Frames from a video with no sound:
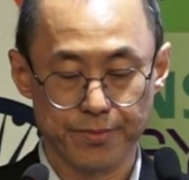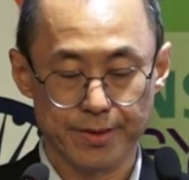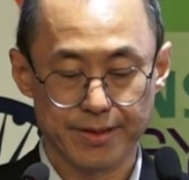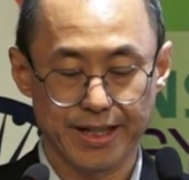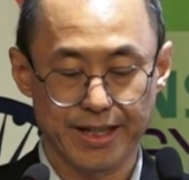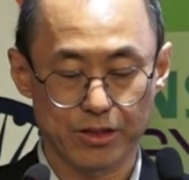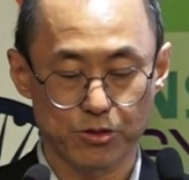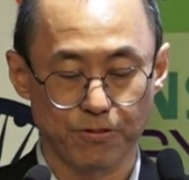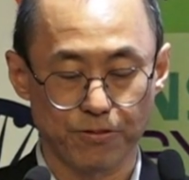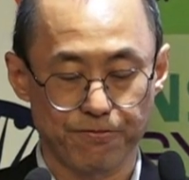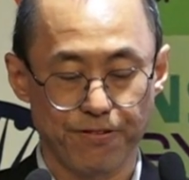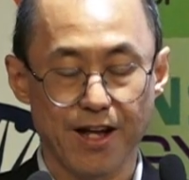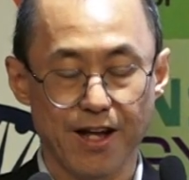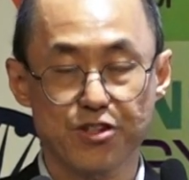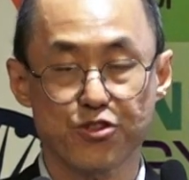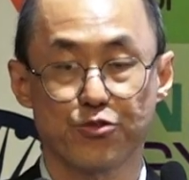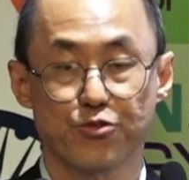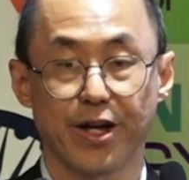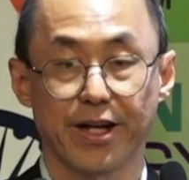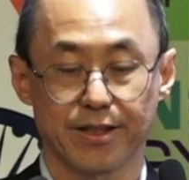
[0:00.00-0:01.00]
that could
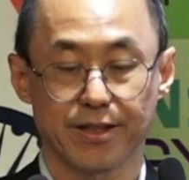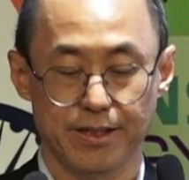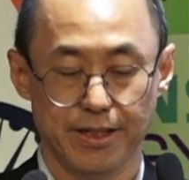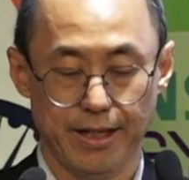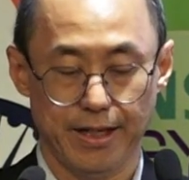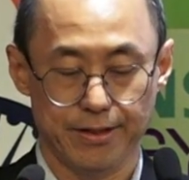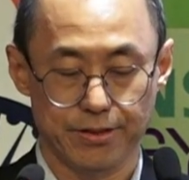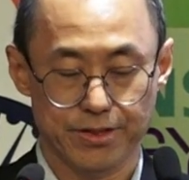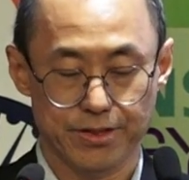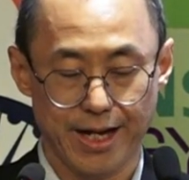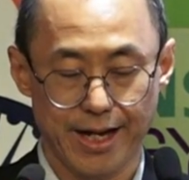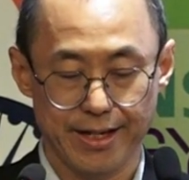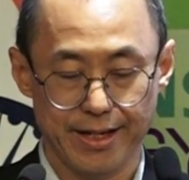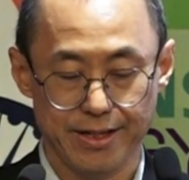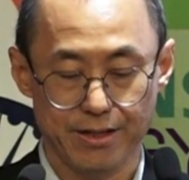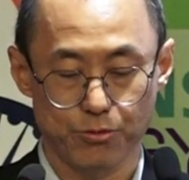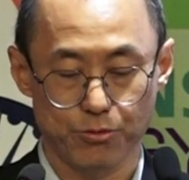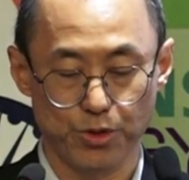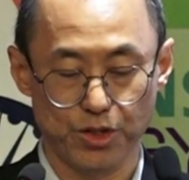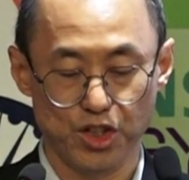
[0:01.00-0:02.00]
fast-track the
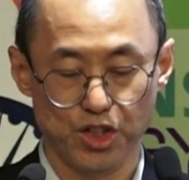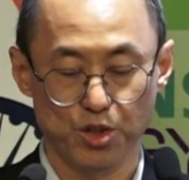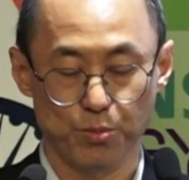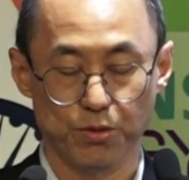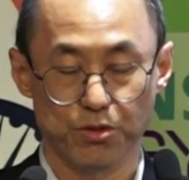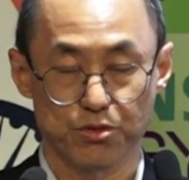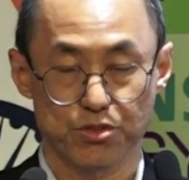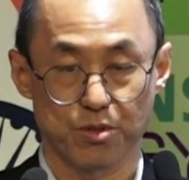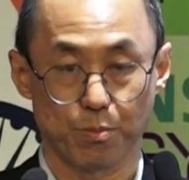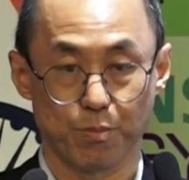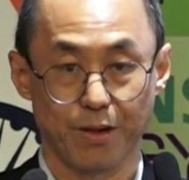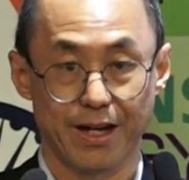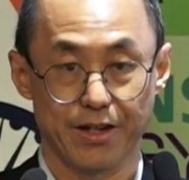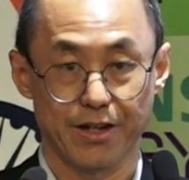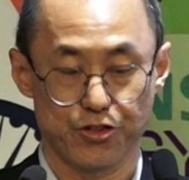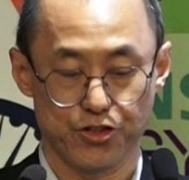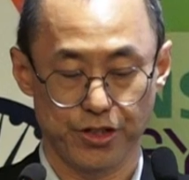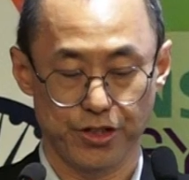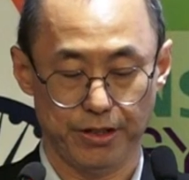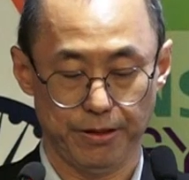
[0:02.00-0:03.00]
entire renewable supply
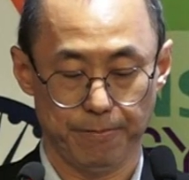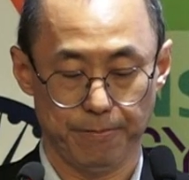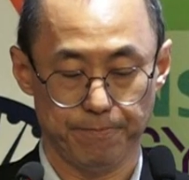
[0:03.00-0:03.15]
chain.